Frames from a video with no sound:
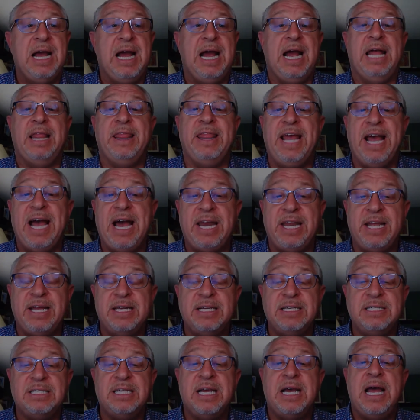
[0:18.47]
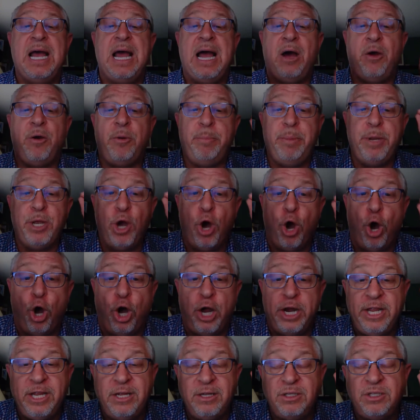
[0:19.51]
and that is how to be
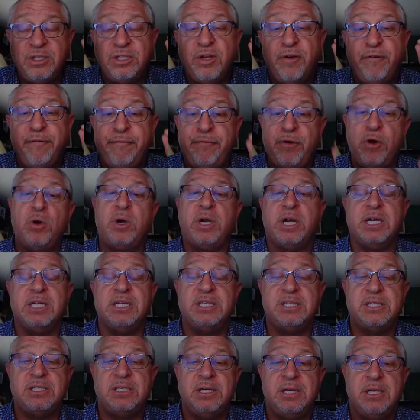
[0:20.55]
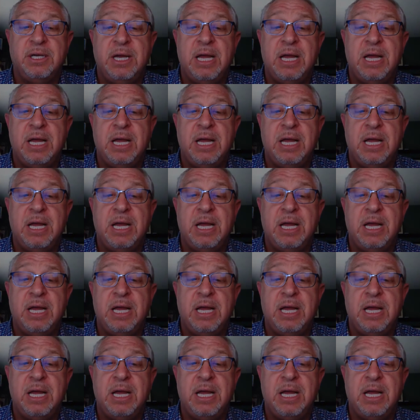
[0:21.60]
audience focused